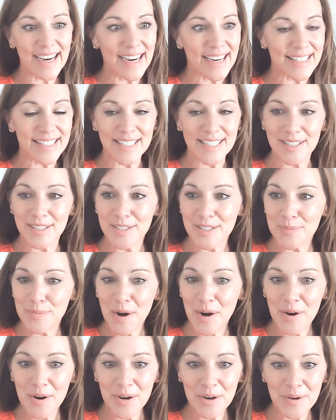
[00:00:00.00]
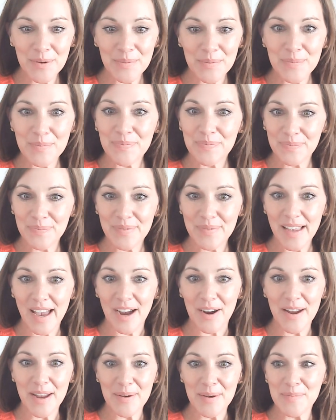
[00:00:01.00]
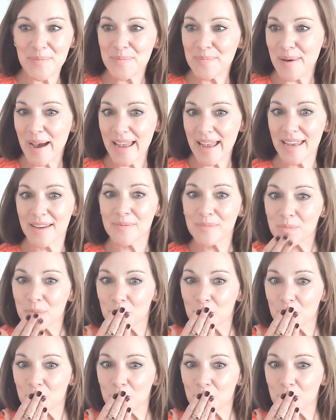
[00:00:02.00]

Until tomorrow. All right. Bye.